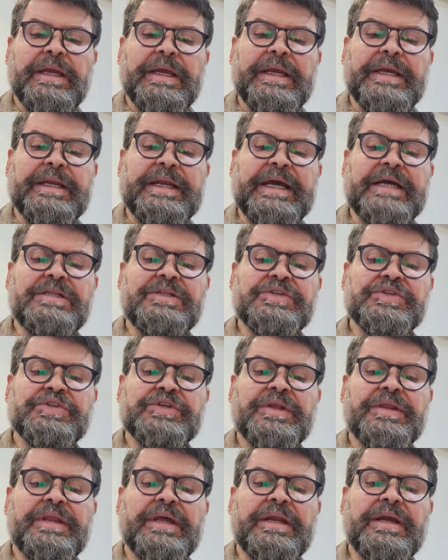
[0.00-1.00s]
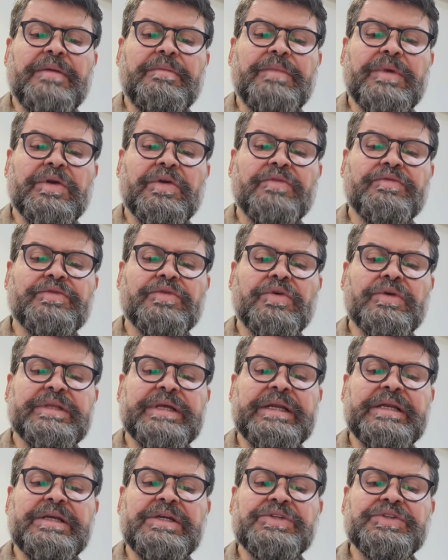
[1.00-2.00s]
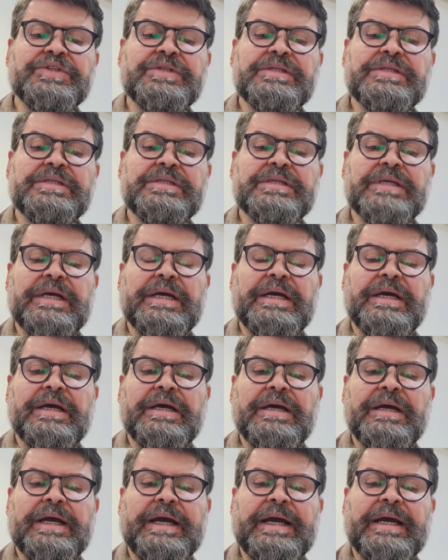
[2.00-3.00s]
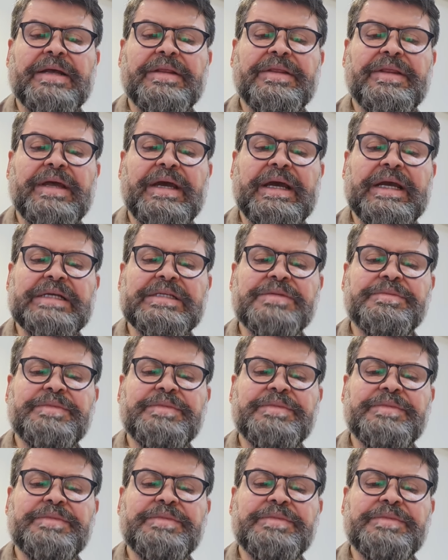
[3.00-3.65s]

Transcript: In addition, the number of total lesions and the